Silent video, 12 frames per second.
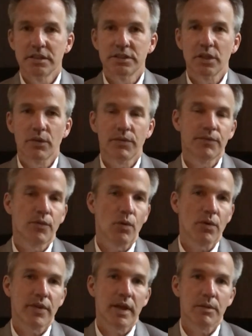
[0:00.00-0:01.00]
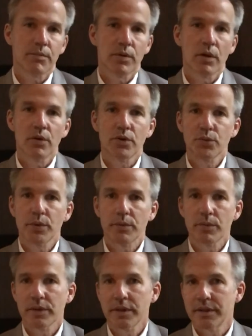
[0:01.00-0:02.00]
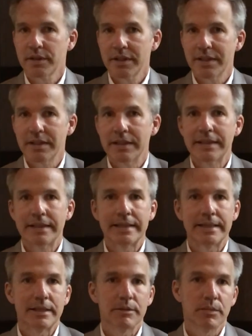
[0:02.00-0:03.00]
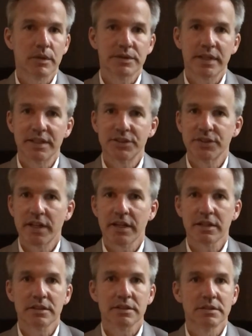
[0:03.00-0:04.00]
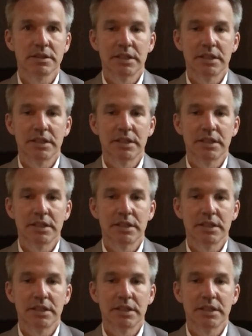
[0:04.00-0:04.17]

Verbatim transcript: So for that approach, we really need uh, multi-channel